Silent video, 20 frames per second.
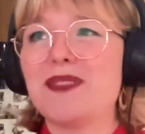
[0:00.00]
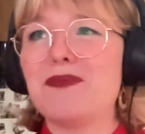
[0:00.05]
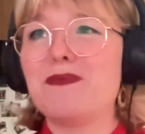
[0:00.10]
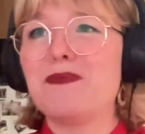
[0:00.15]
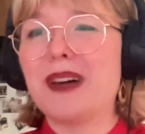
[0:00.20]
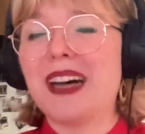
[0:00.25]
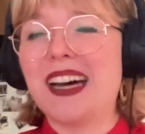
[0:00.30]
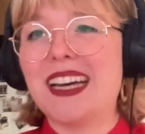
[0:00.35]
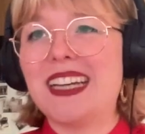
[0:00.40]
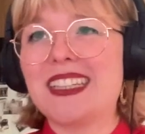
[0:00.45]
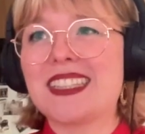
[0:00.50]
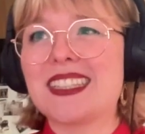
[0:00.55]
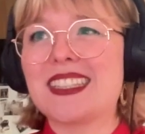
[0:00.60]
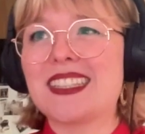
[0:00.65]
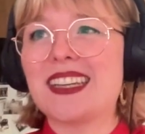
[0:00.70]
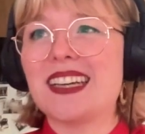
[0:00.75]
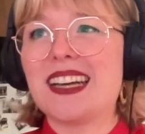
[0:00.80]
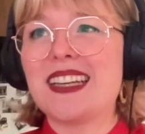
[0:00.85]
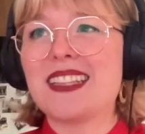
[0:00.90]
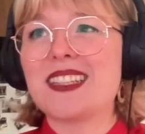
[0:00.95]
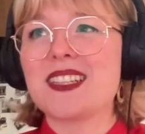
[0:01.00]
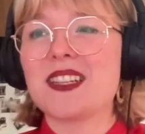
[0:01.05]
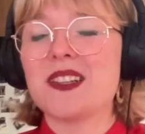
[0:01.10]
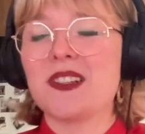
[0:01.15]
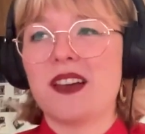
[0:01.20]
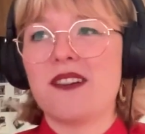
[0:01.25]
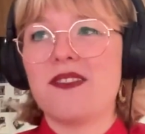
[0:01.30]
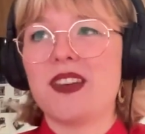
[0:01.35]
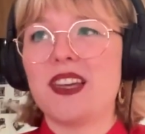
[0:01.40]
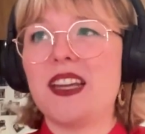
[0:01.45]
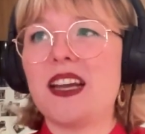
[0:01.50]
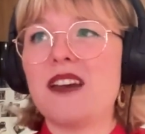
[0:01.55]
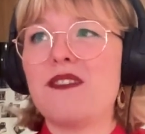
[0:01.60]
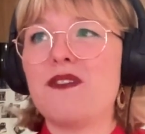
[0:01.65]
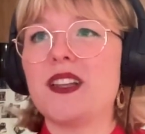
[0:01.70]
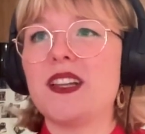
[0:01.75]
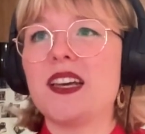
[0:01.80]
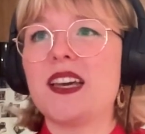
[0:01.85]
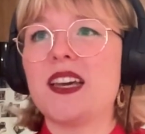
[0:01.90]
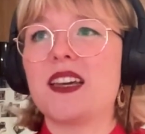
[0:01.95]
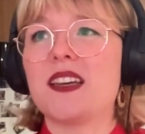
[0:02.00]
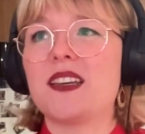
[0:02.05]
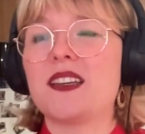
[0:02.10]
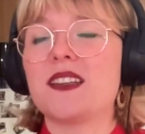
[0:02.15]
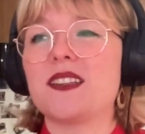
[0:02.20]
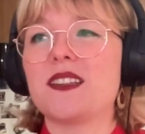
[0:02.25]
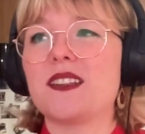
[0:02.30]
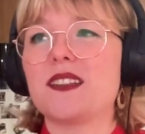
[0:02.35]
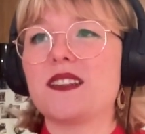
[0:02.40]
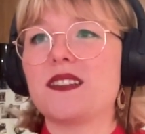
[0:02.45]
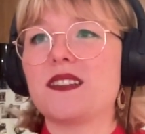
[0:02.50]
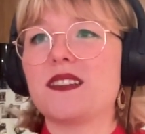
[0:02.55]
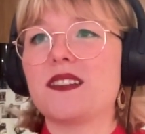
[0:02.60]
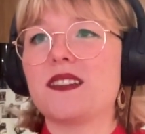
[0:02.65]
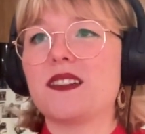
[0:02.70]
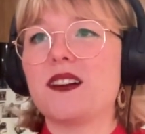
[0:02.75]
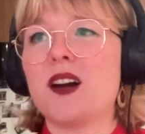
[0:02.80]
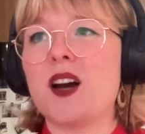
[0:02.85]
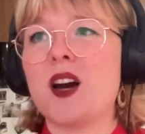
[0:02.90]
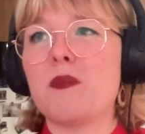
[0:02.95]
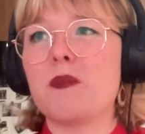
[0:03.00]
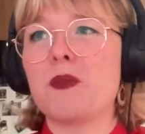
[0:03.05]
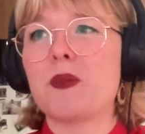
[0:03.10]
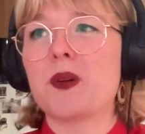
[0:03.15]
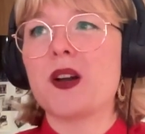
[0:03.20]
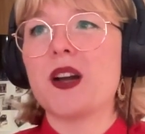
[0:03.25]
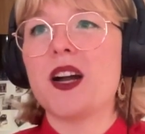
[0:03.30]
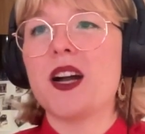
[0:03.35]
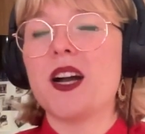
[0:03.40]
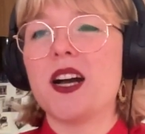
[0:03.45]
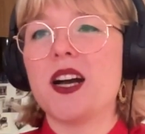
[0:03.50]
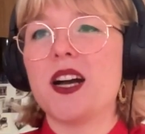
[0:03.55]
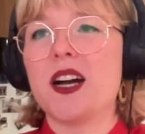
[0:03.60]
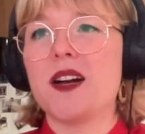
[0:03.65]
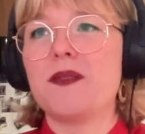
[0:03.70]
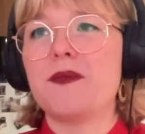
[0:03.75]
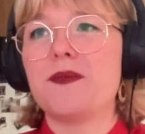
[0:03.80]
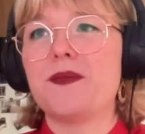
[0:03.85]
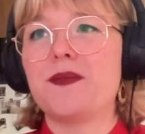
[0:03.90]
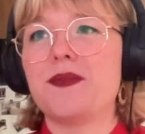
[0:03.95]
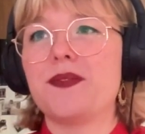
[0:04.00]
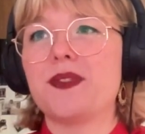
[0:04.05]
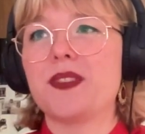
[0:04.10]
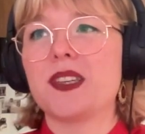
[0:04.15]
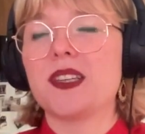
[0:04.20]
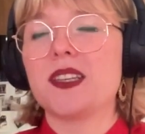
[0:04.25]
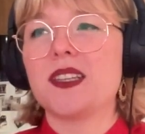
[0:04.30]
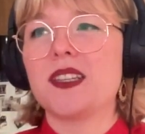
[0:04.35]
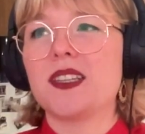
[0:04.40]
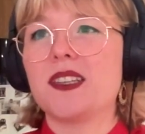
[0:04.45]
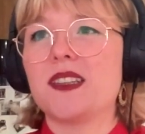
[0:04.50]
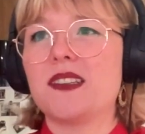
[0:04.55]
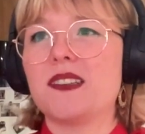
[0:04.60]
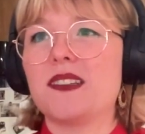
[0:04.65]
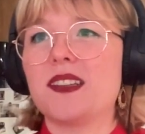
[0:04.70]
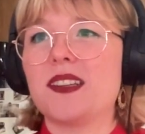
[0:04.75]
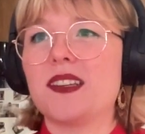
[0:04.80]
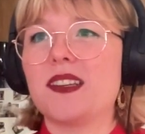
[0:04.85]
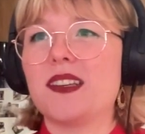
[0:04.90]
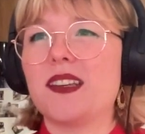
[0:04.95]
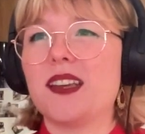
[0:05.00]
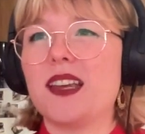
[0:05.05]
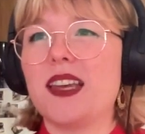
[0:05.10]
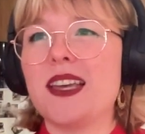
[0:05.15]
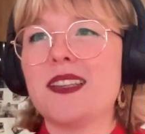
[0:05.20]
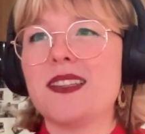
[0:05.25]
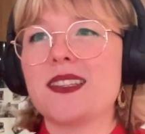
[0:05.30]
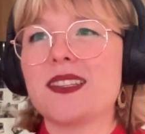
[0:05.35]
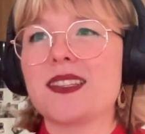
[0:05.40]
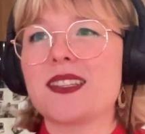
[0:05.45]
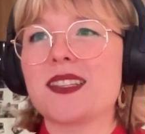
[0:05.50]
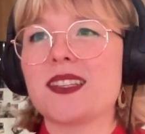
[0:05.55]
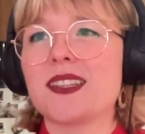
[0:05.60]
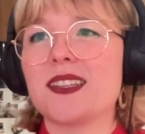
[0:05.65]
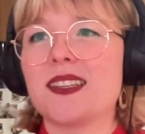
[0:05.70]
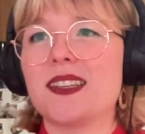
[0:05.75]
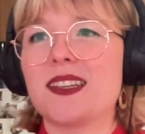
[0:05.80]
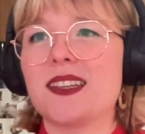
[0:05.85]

But I still love it. I feel like opera is